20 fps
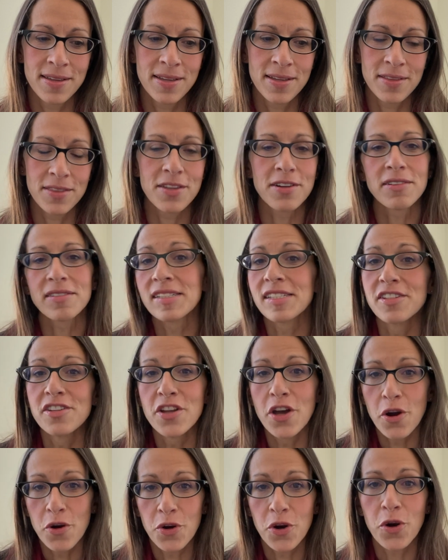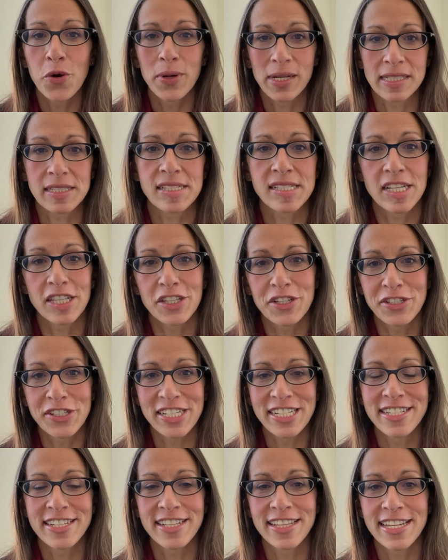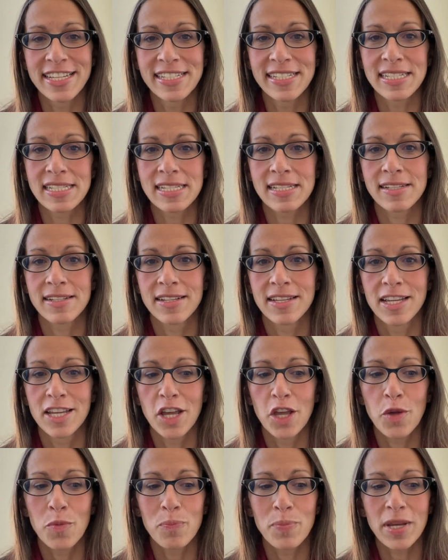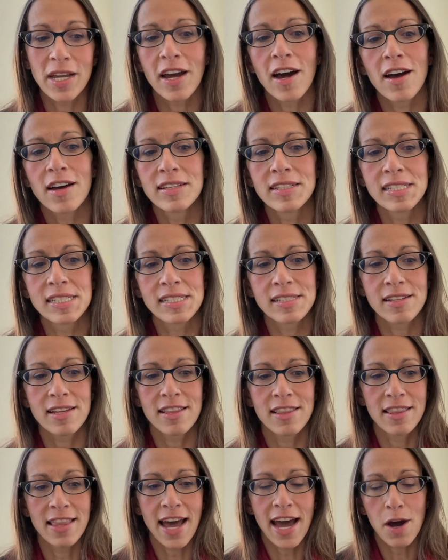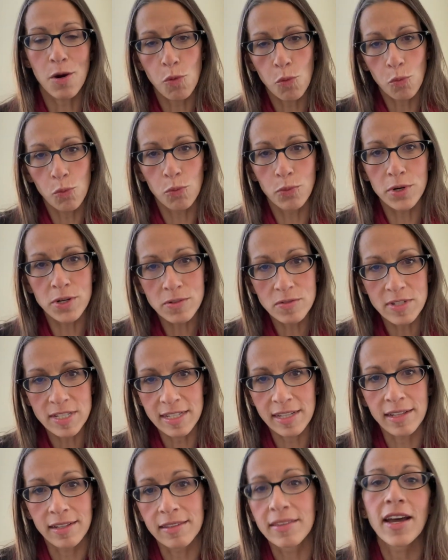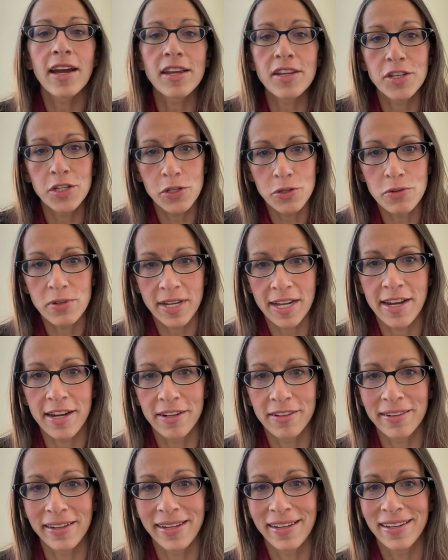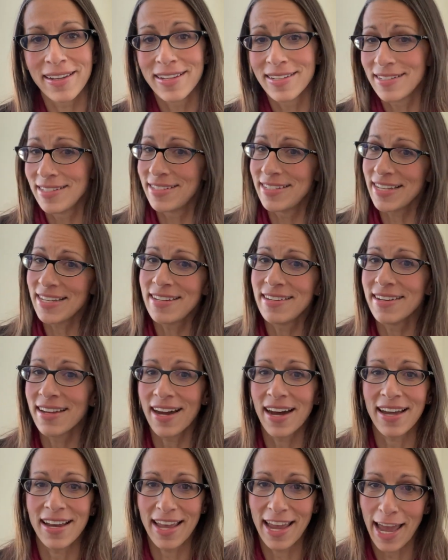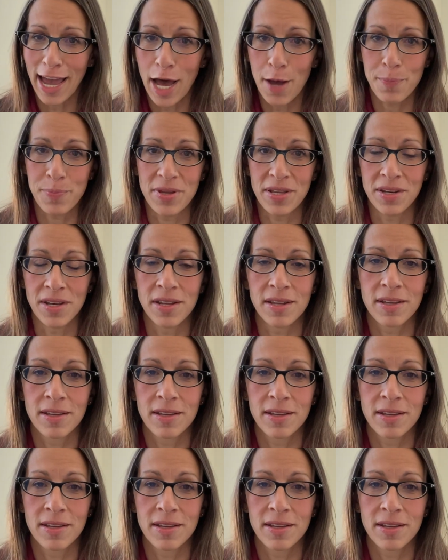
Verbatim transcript: There is no quick solution to this, because that wounding that you carry did not happen